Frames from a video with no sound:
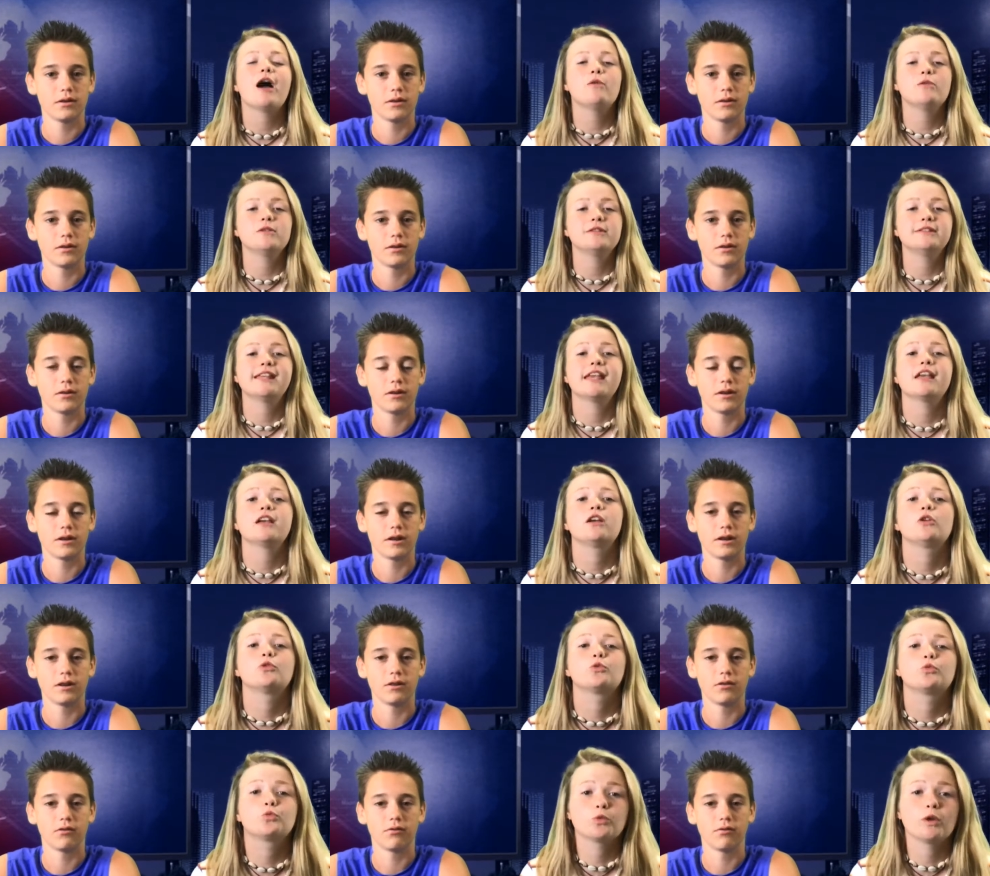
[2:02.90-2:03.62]
Speaker 1: That was a
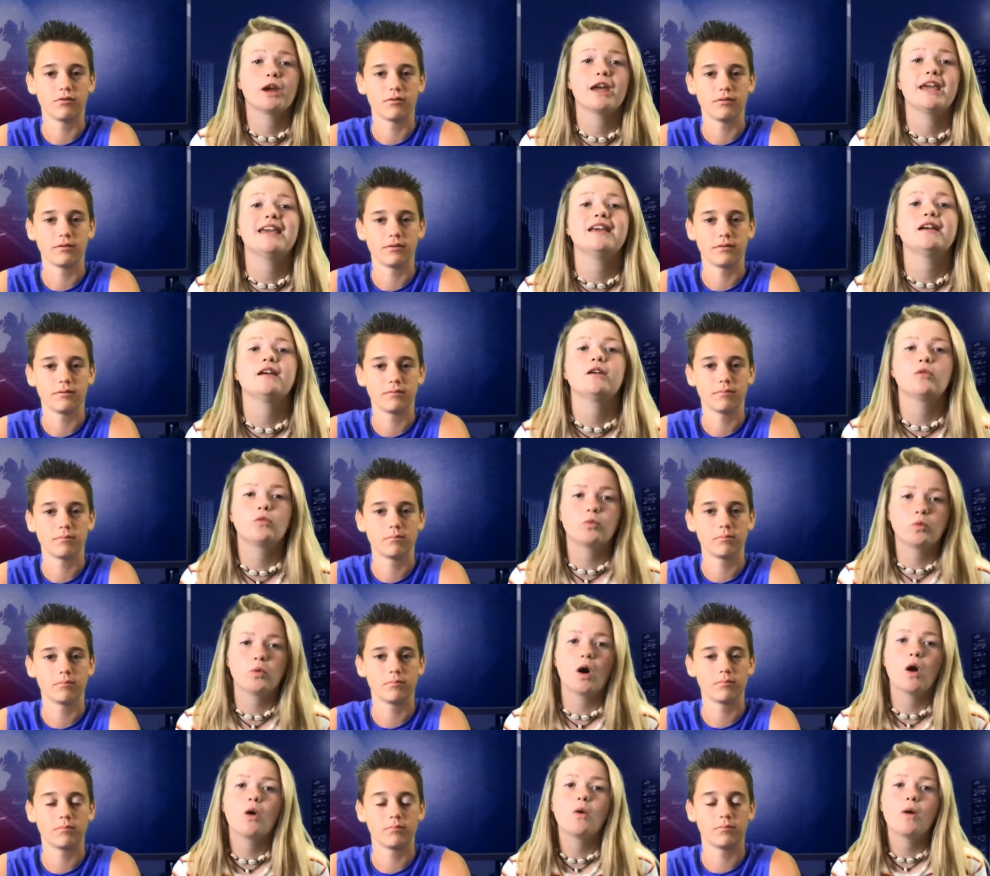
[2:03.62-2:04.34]
great
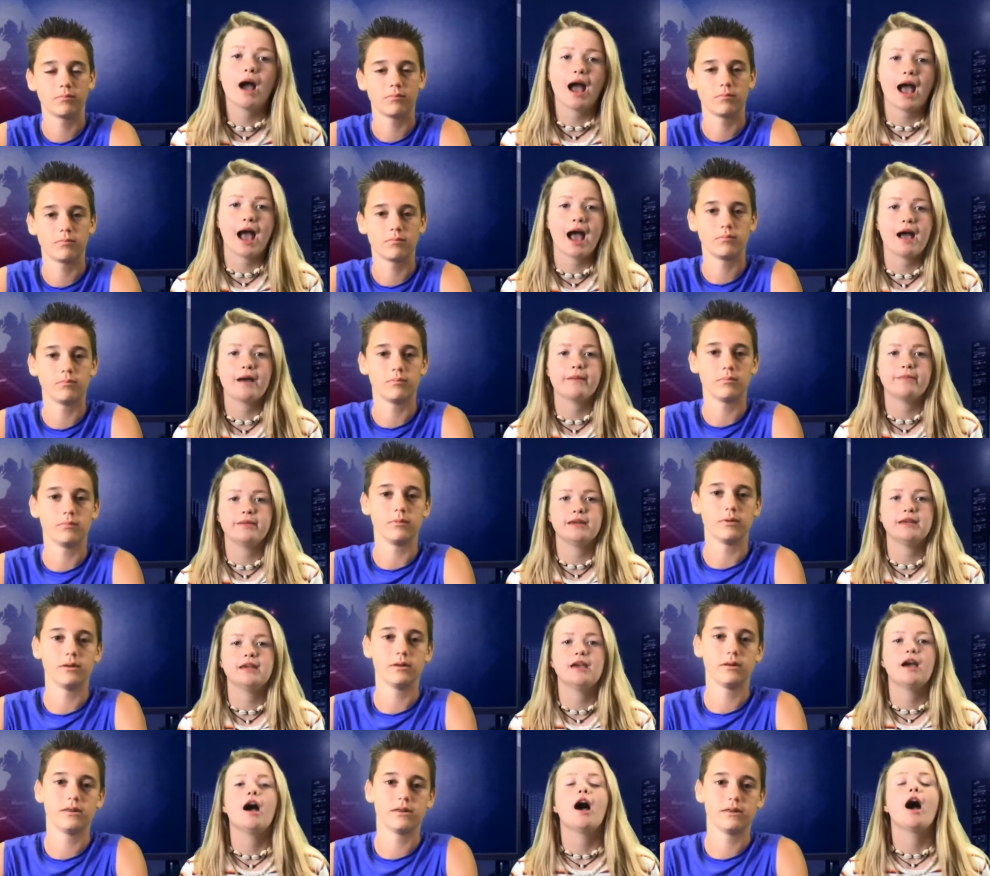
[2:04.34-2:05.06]
quote,
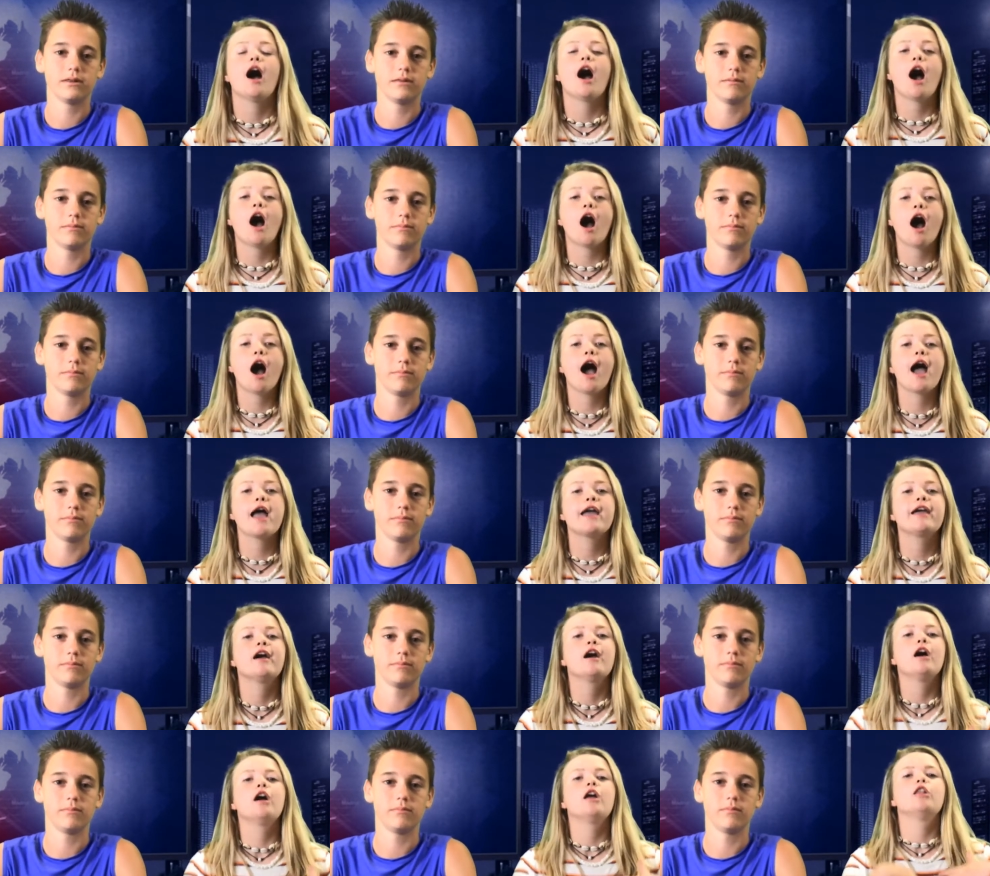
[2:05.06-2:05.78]
Abby.
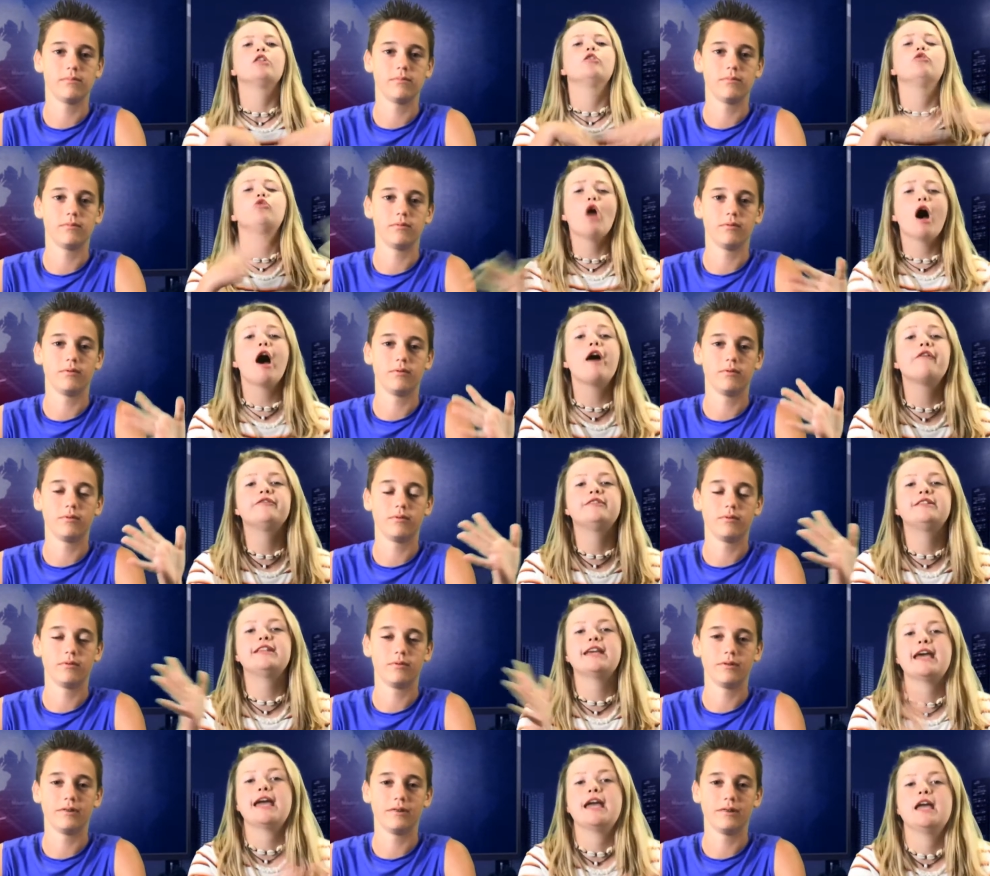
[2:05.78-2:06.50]
I
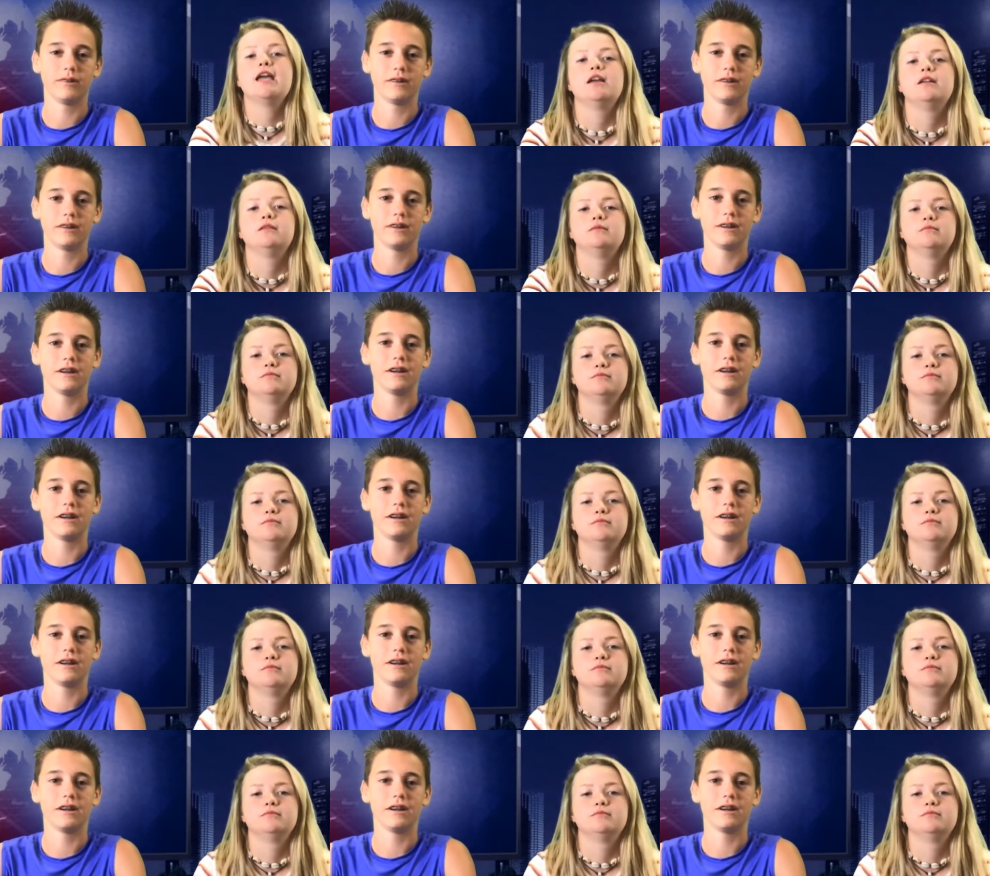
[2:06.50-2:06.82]
loved it.